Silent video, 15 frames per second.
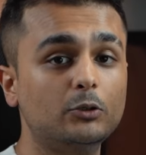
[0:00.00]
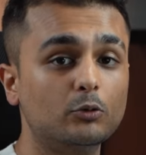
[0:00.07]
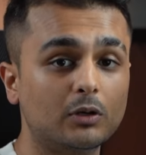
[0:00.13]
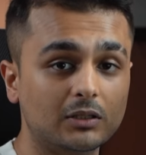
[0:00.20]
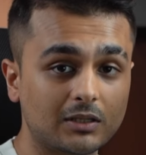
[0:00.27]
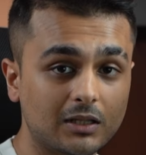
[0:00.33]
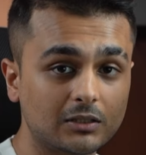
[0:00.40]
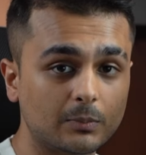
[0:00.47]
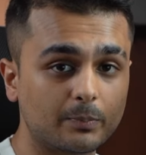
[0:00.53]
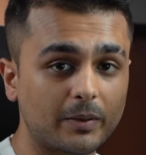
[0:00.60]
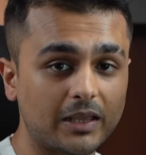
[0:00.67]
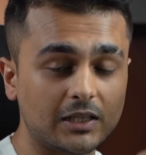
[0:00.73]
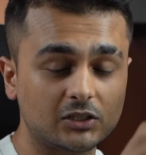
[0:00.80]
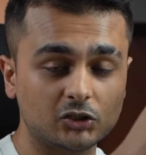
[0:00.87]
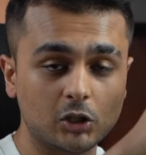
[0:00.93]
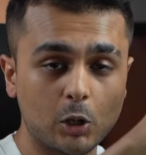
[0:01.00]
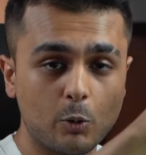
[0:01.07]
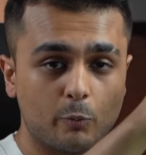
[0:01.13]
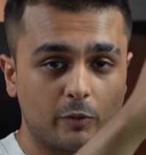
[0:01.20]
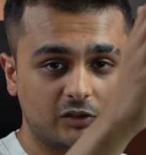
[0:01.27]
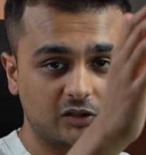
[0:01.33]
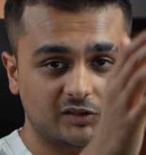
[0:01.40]
to another page,
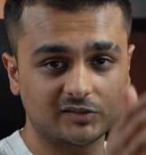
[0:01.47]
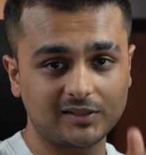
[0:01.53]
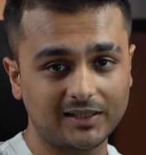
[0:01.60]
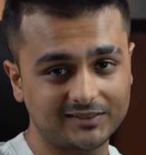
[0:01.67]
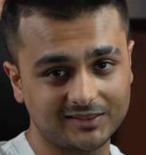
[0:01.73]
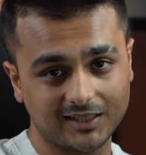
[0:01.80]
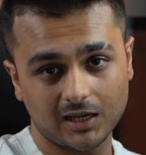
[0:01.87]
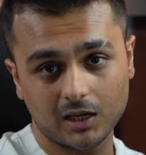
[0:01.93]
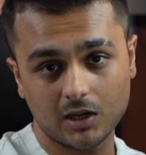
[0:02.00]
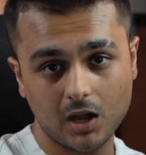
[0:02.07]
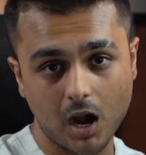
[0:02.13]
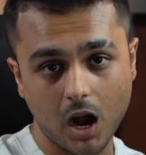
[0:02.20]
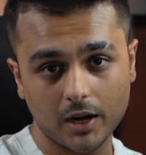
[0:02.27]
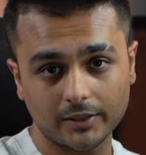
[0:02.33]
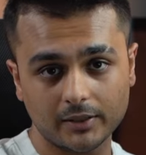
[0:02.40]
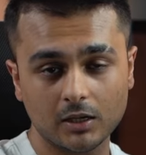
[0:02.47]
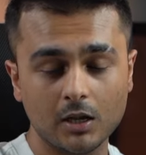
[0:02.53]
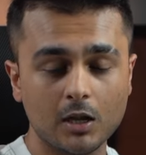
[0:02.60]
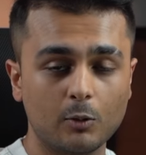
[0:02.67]
which is, let's say, a cart,